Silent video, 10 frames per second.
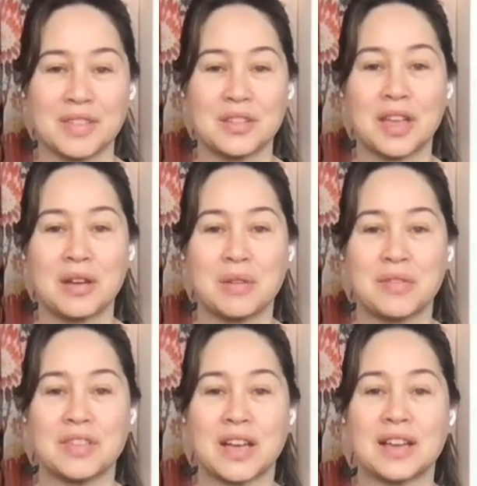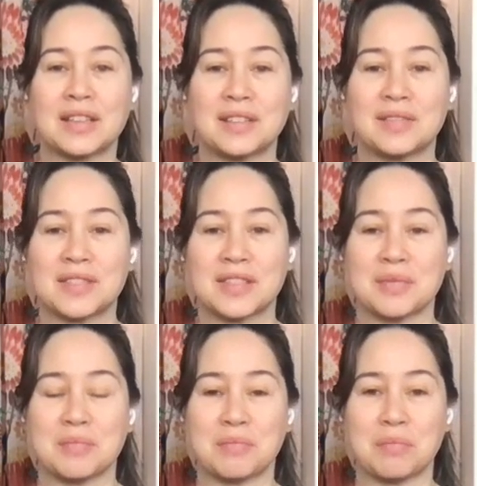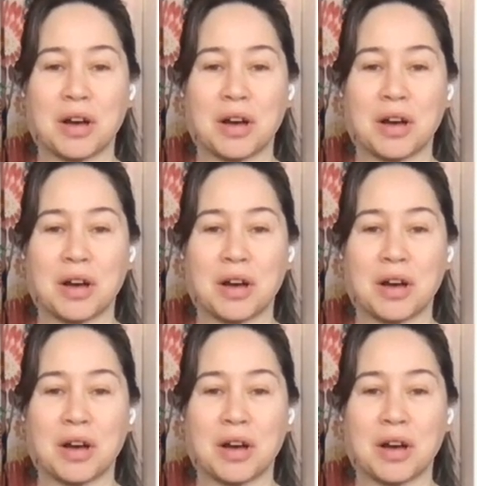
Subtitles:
So now we've done some